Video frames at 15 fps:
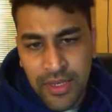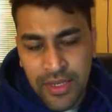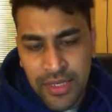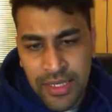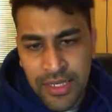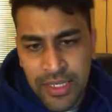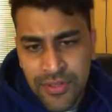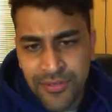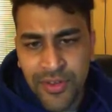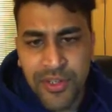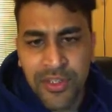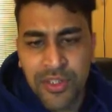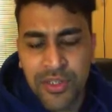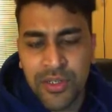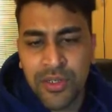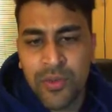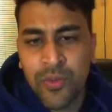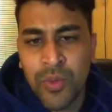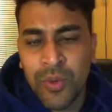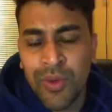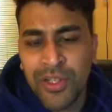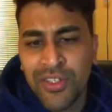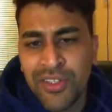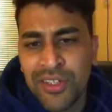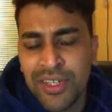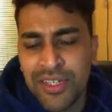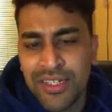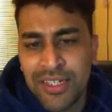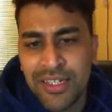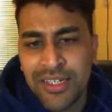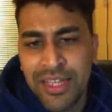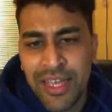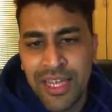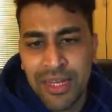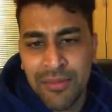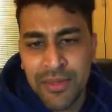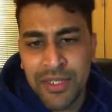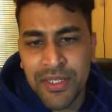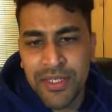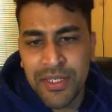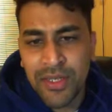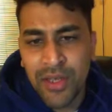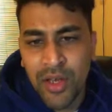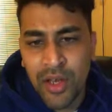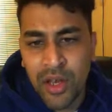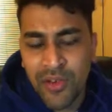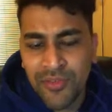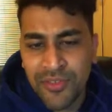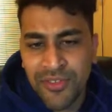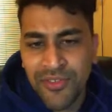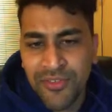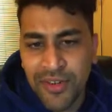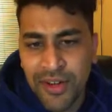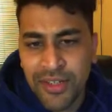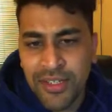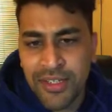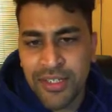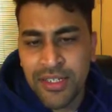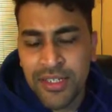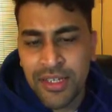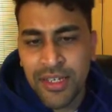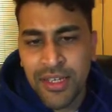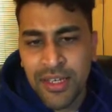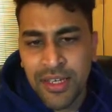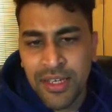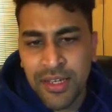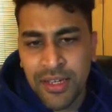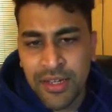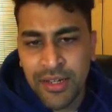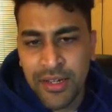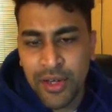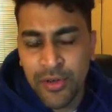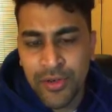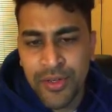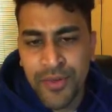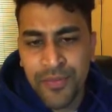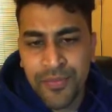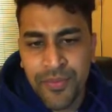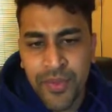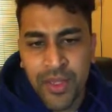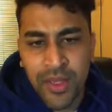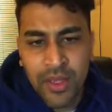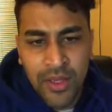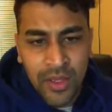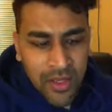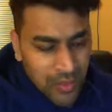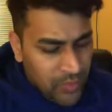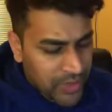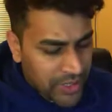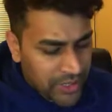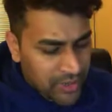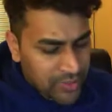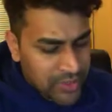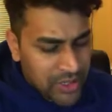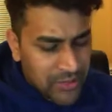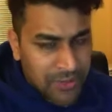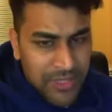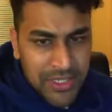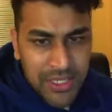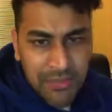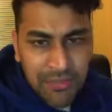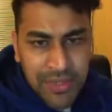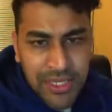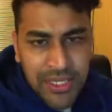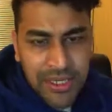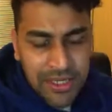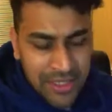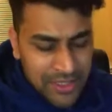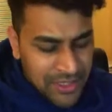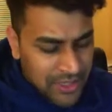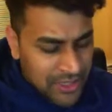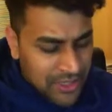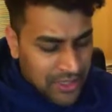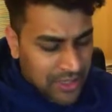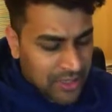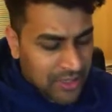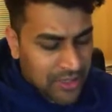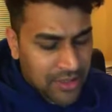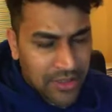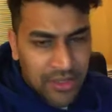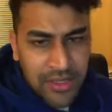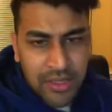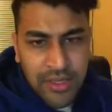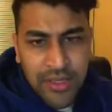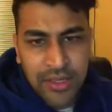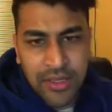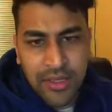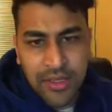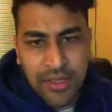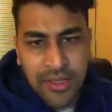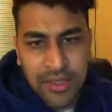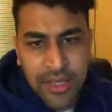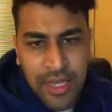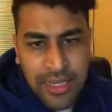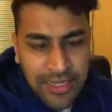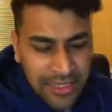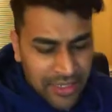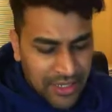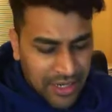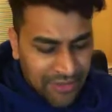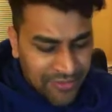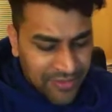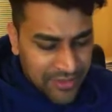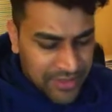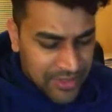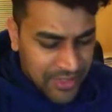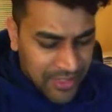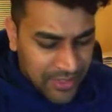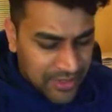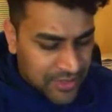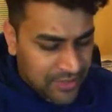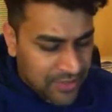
In this function, we wanted to return the element of the front node. We can do this by simply returning a dereferenced head.